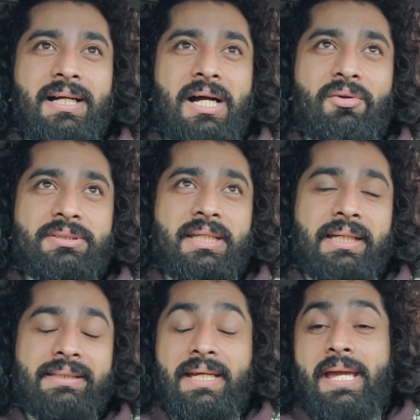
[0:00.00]
was
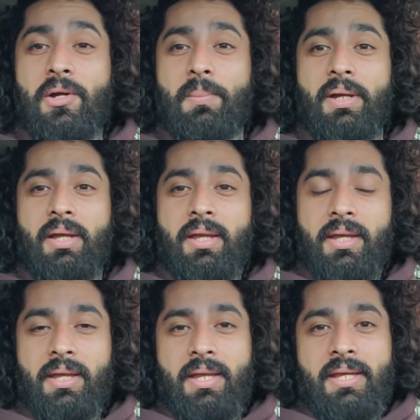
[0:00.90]
like, damn.
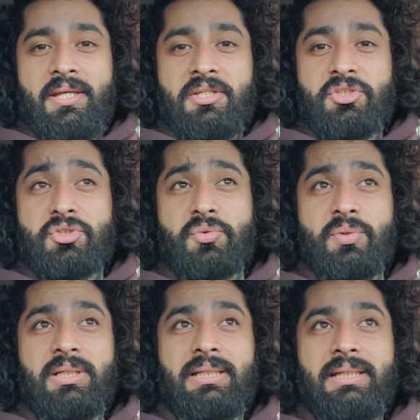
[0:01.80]
She
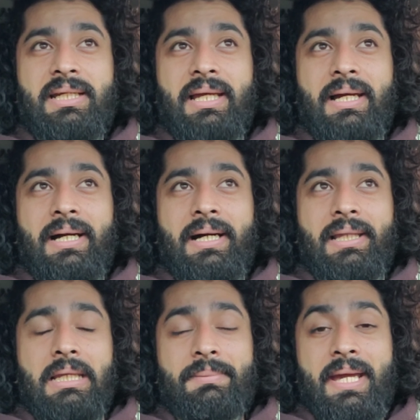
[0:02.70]
really
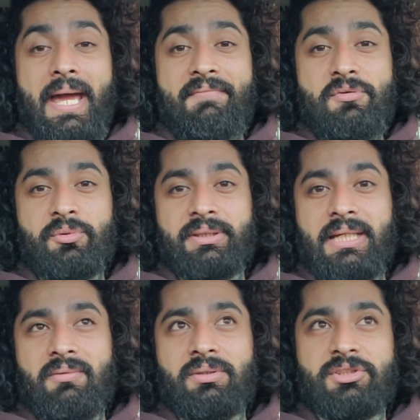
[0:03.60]
let me have it with
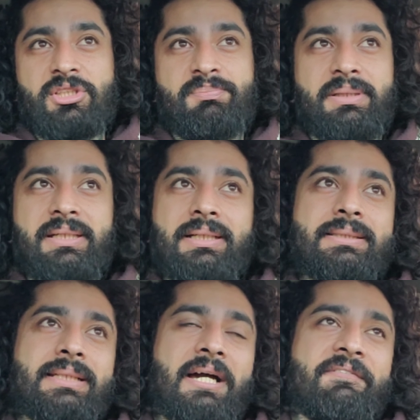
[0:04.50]
that one, just
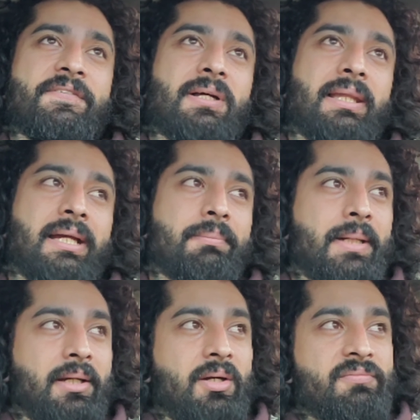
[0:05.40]
because I felt like
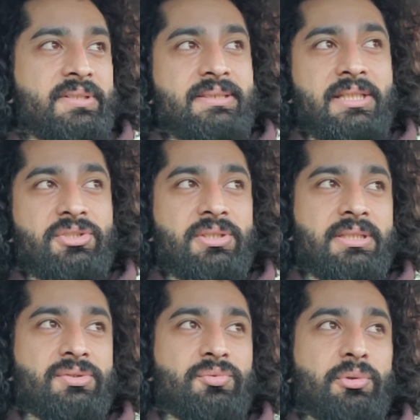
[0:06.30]
my conversation
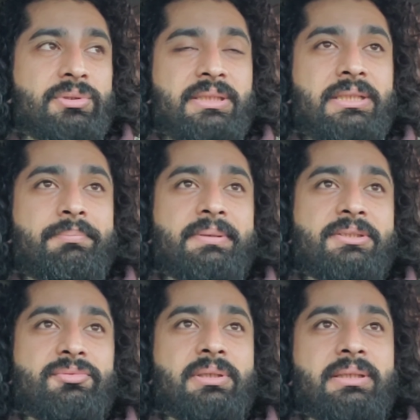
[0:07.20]
is real deep,
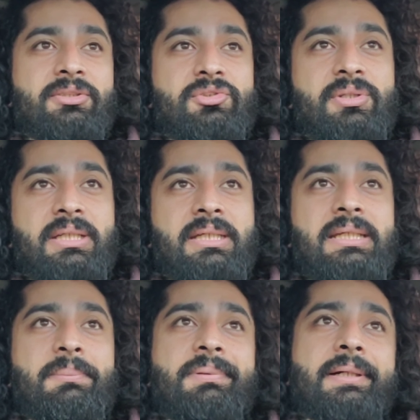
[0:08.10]
is really
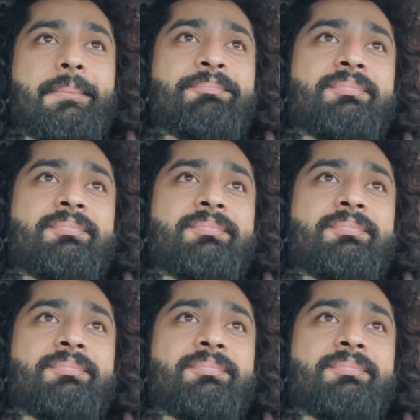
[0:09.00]
intriguing. But